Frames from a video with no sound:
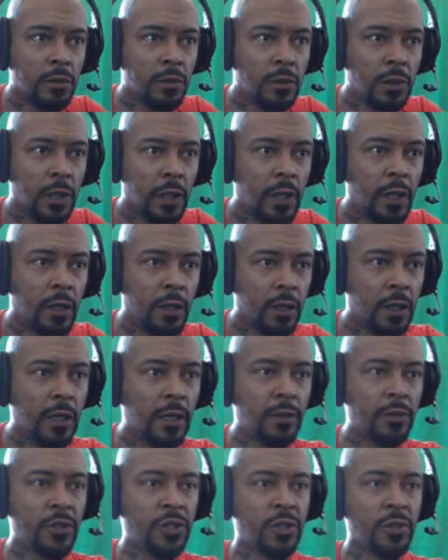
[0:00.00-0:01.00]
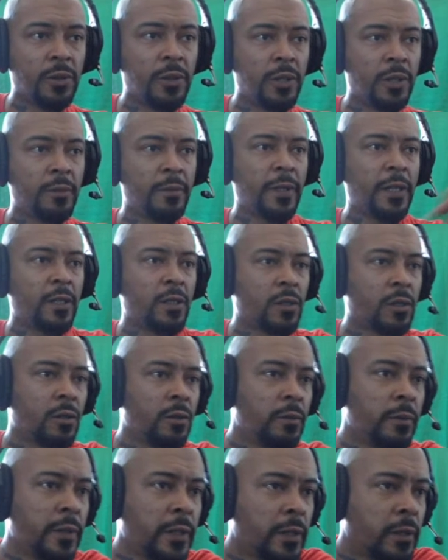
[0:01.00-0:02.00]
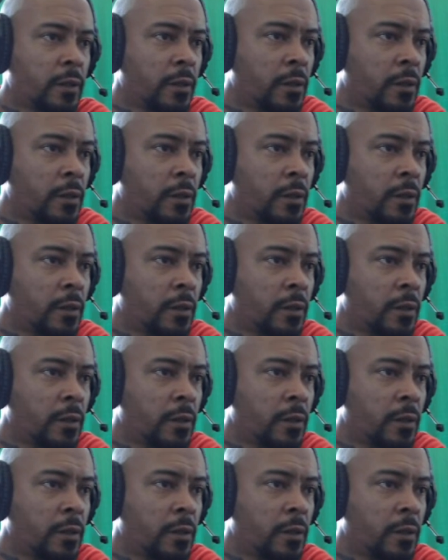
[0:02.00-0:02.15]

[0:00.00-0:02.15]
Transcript: Yeah, now it's showing up. That's so weird.